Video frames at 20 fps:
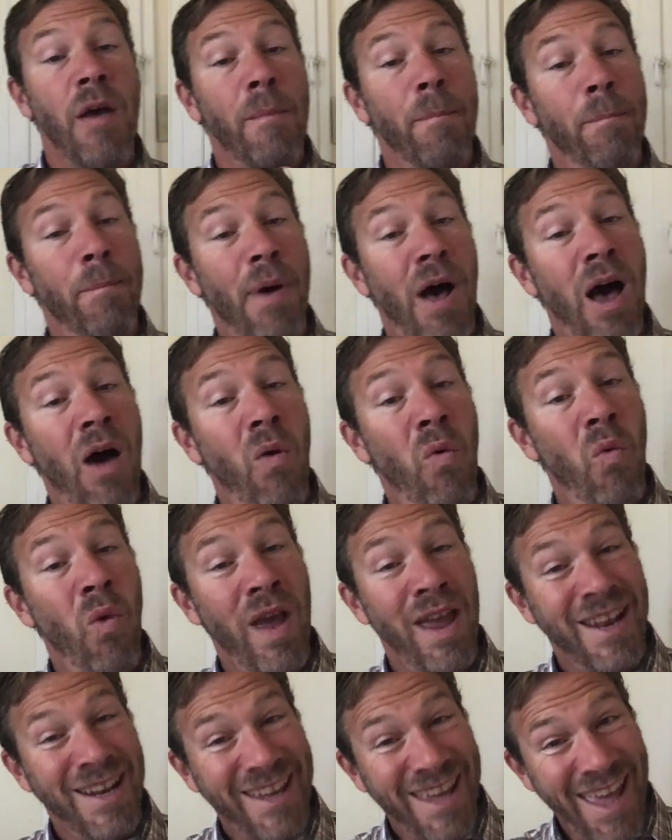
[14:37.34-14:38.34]
but
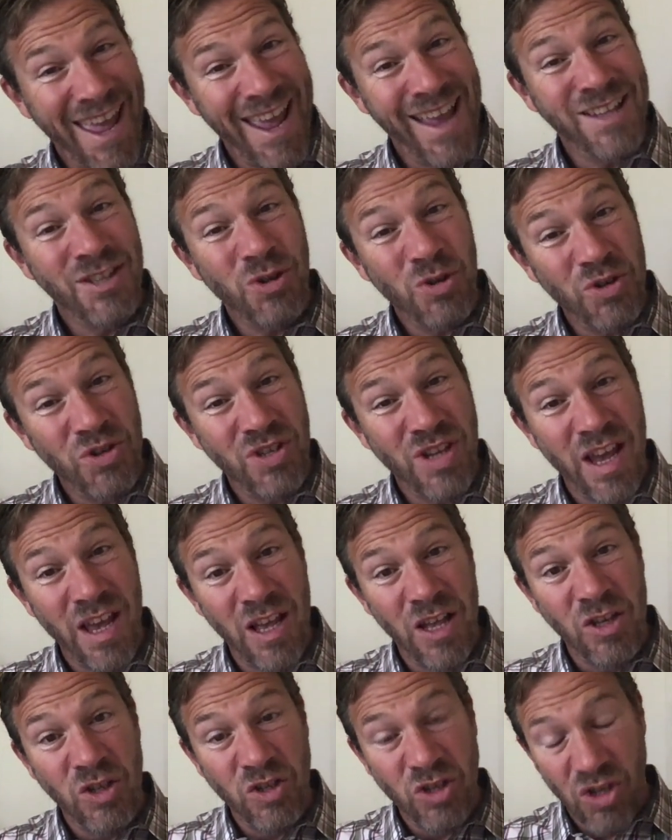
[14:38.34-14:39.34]
when cancer
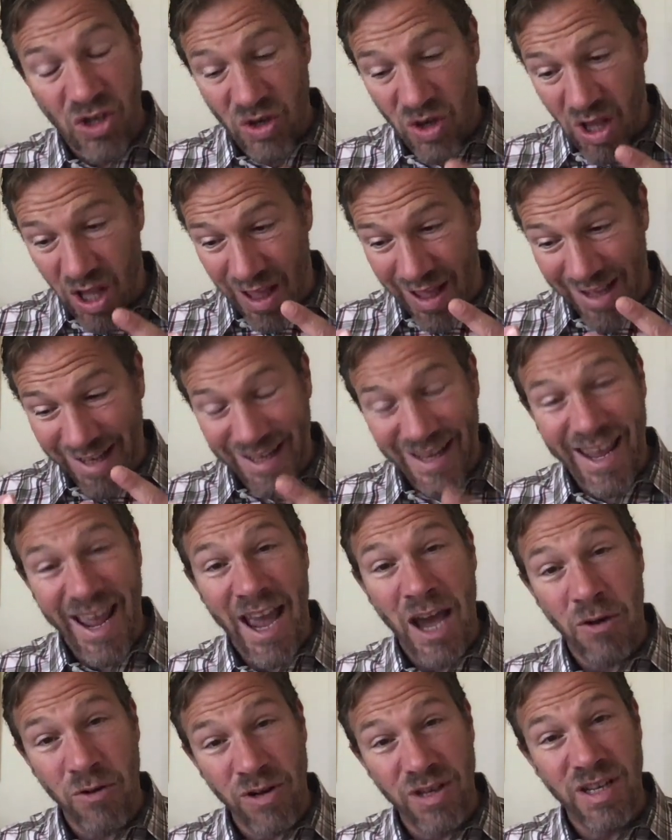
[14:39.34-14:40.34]
cells
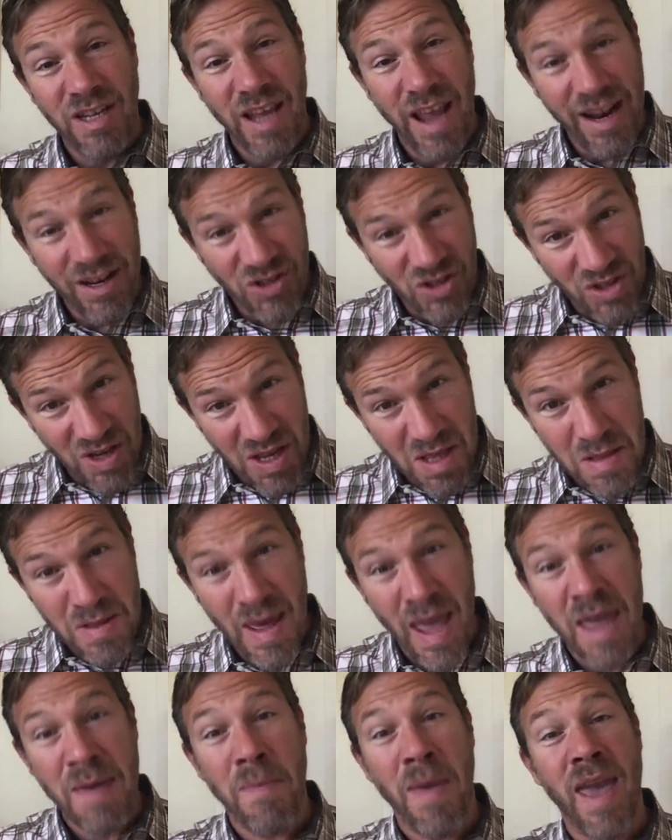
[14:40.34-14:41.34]
encounter THC,
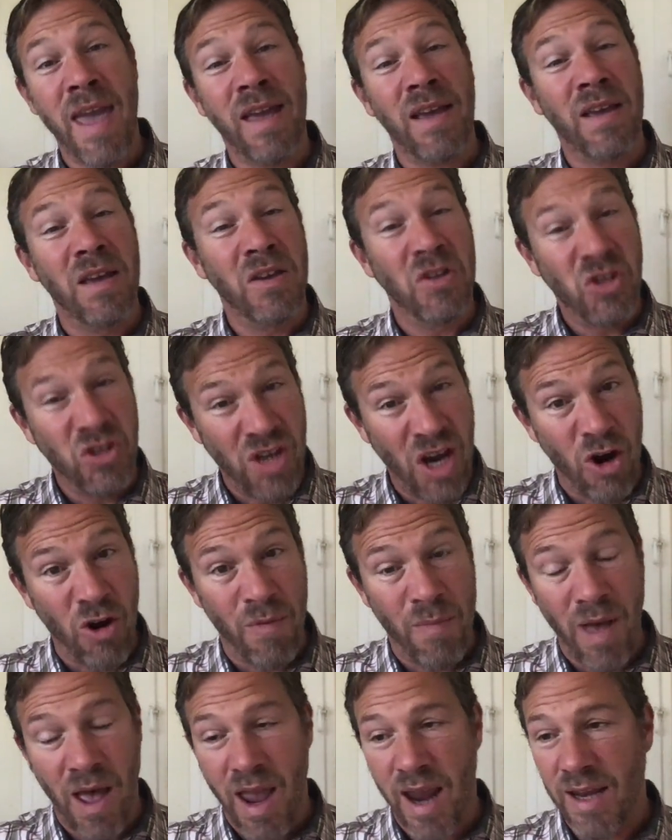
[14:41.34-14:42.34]
they make
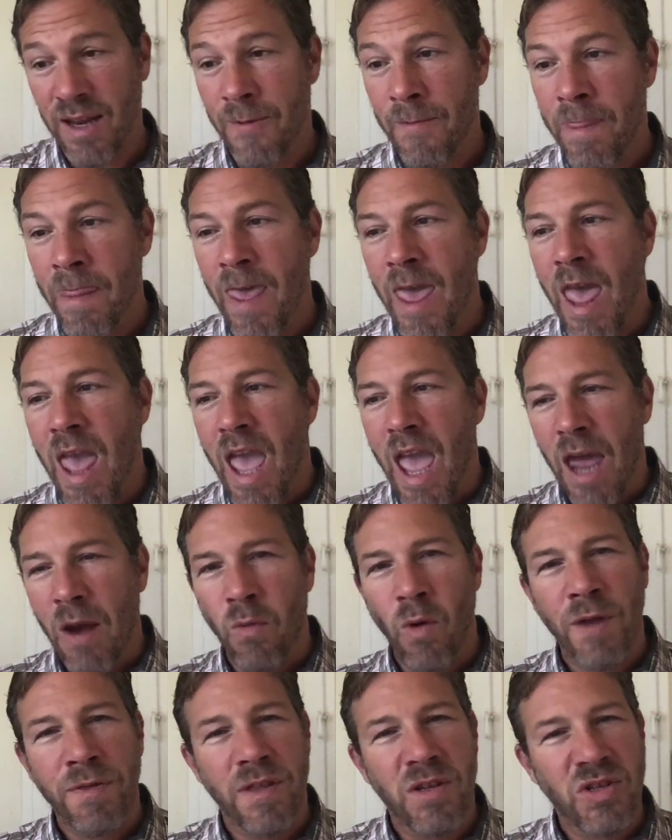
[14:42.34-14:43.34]
ceramide. And
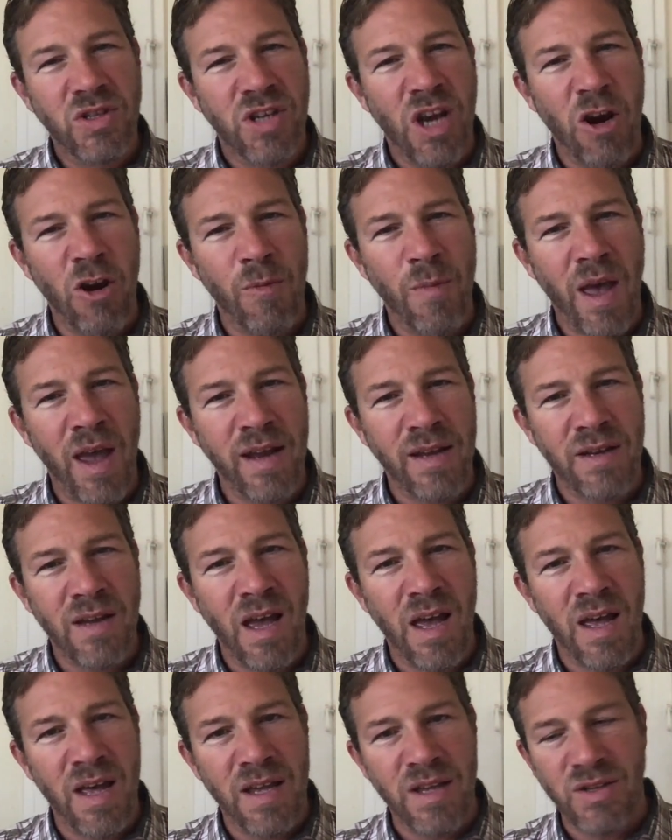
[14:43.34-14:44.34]
what the ceramide
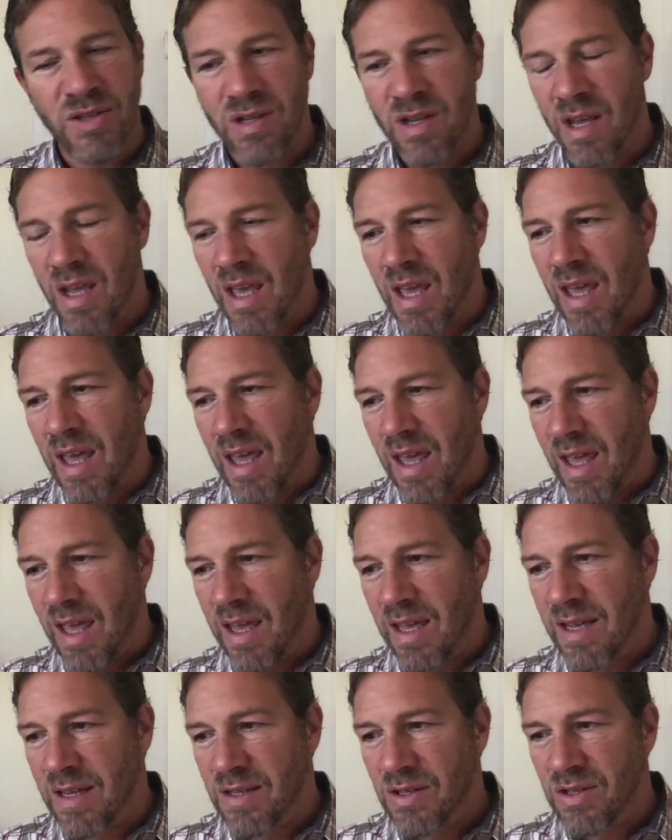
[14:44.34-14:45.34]
does
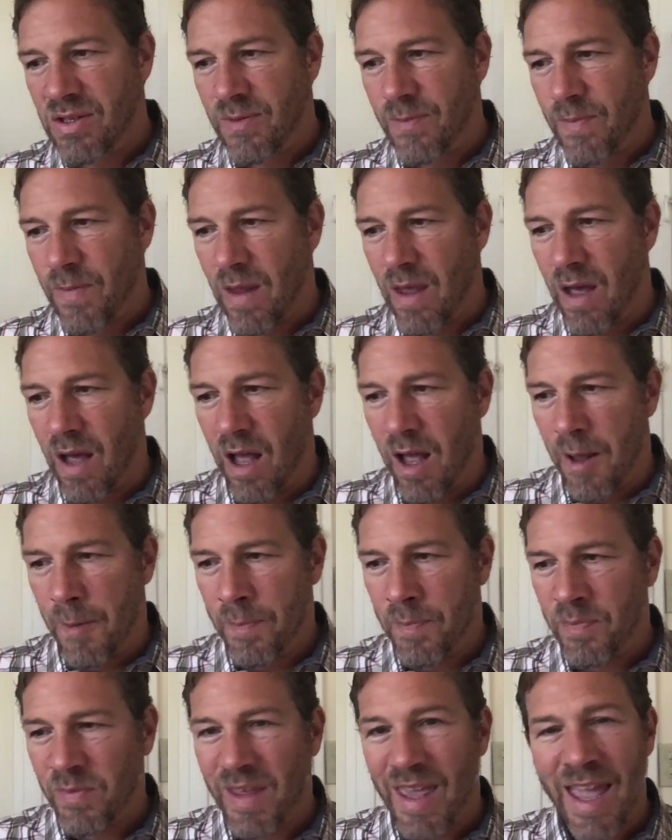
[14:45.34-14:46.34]
is,
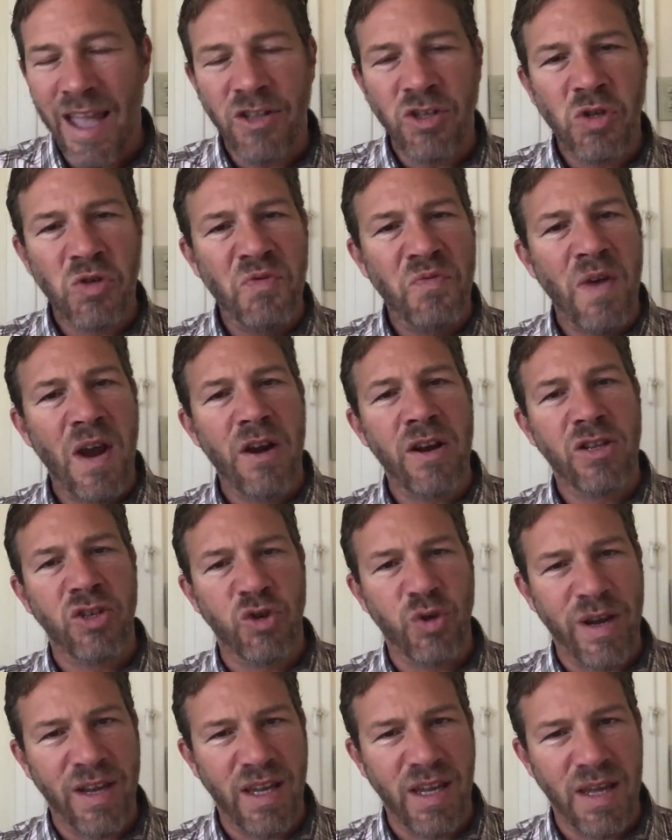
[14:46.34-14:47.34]
cancer is very
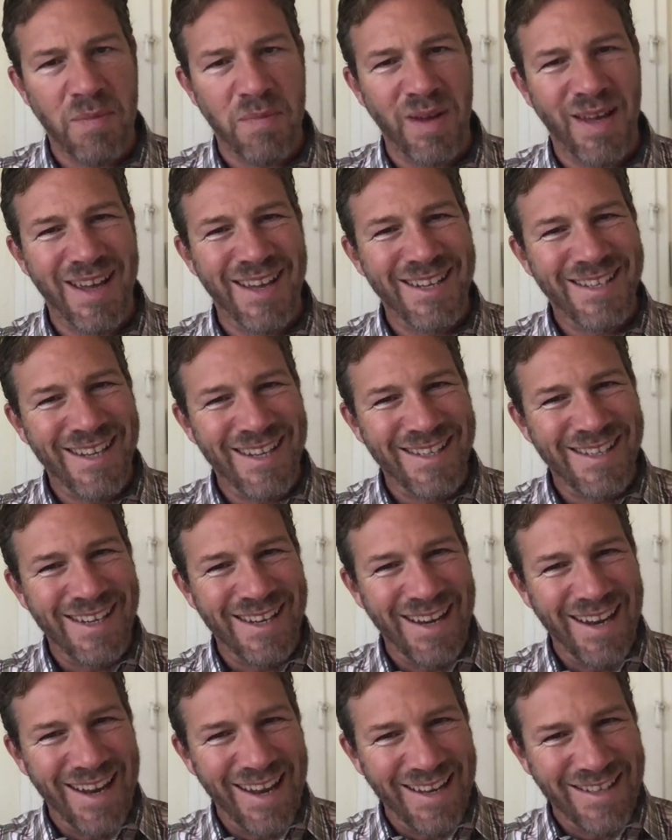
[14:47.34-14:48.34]
tricky because
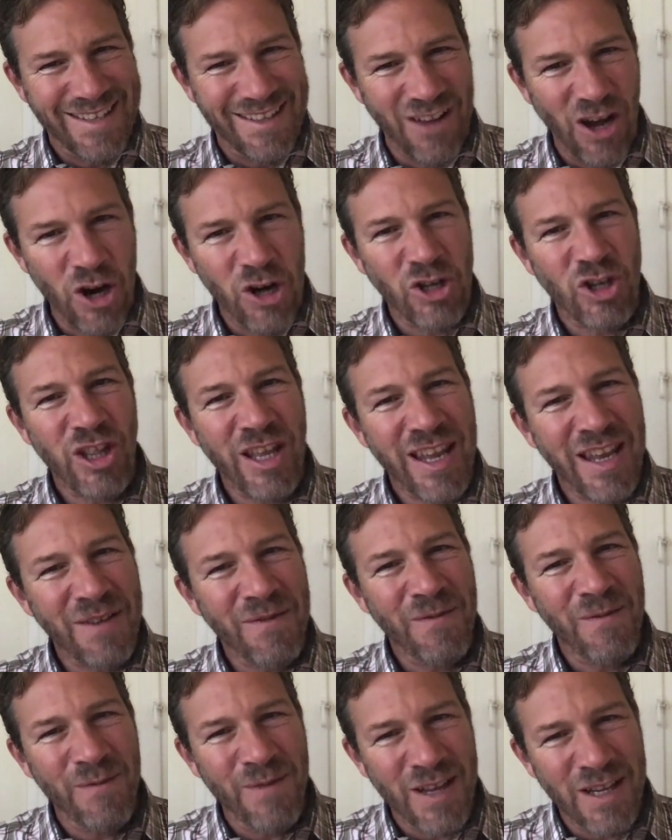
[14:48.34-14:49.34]
it's largely
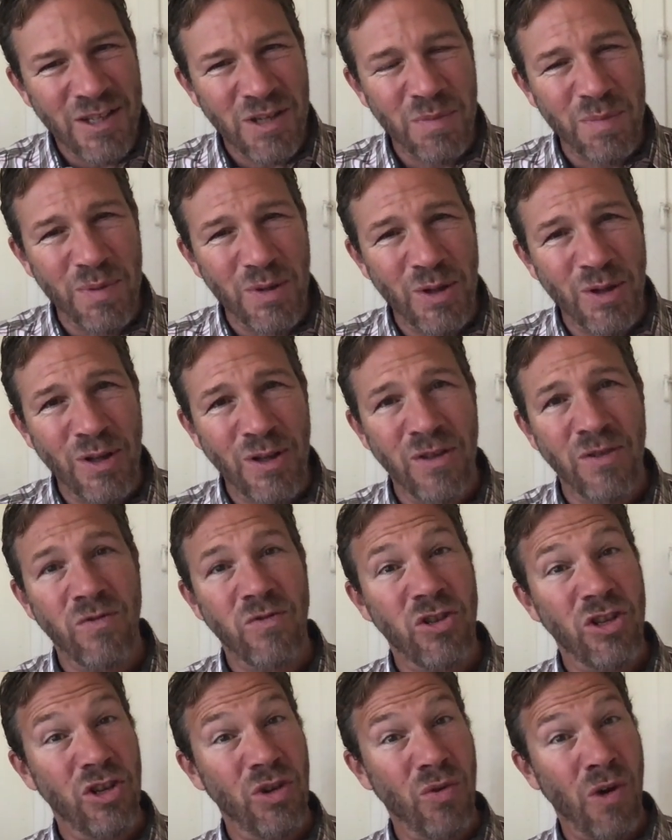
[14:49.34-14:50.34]
invisible
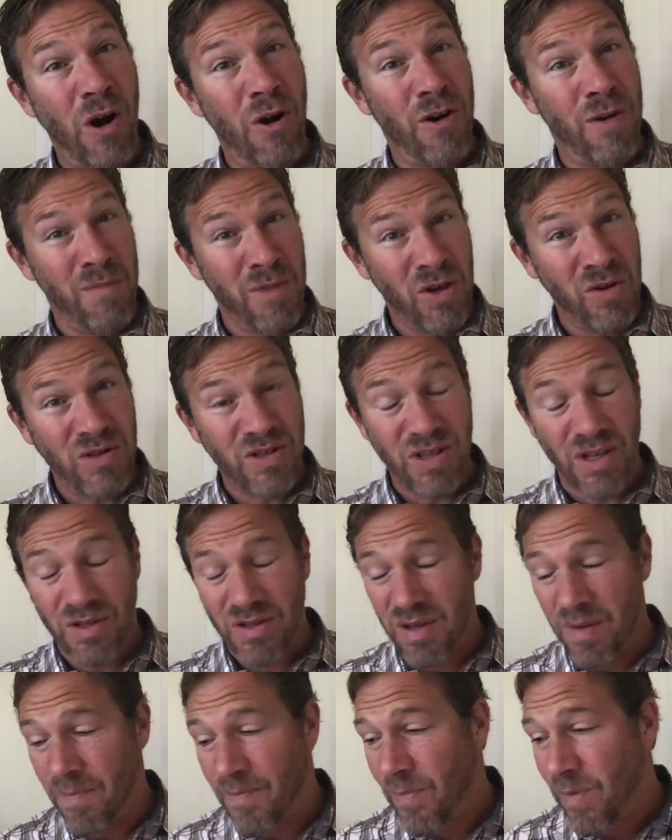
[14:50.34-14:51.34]
to our immune
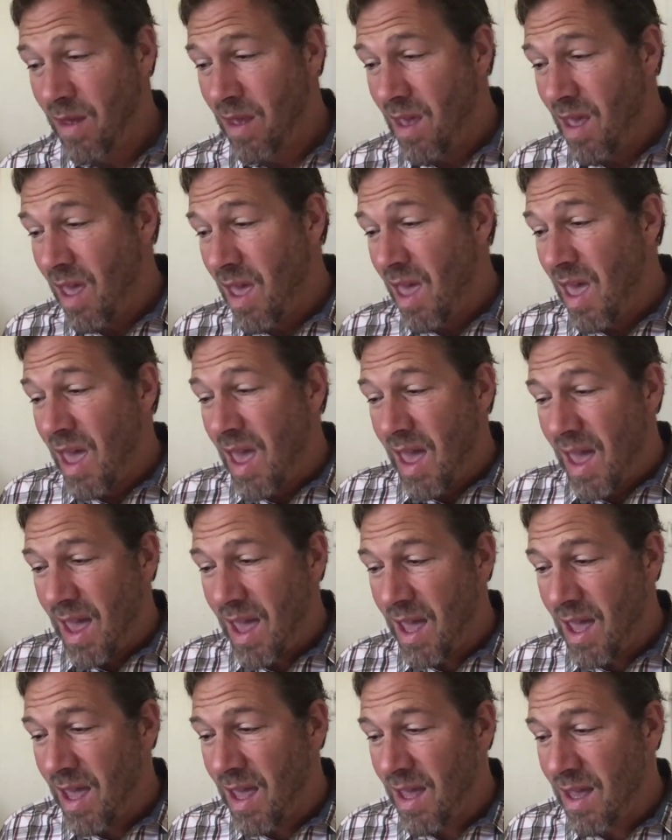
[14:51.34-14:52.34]
system.
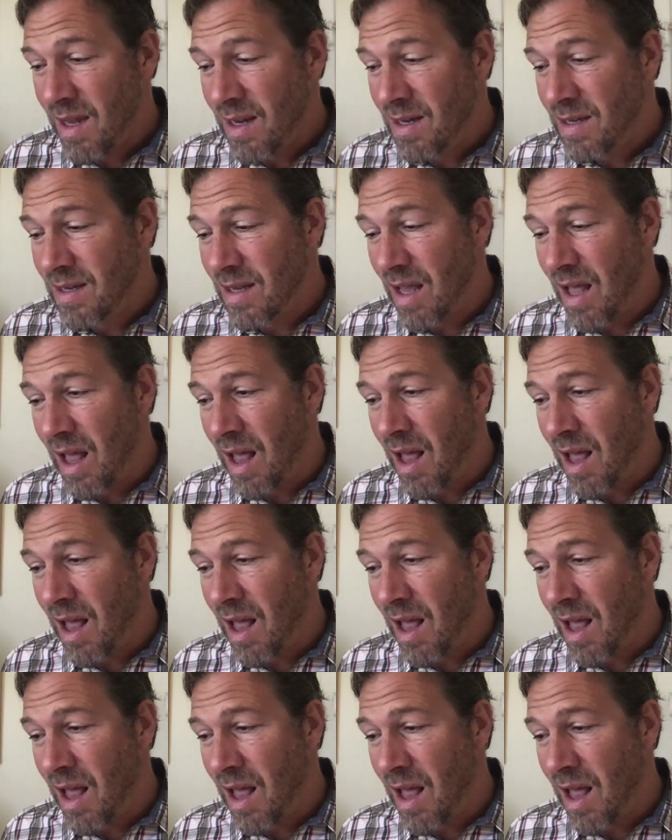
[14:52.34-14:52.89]
And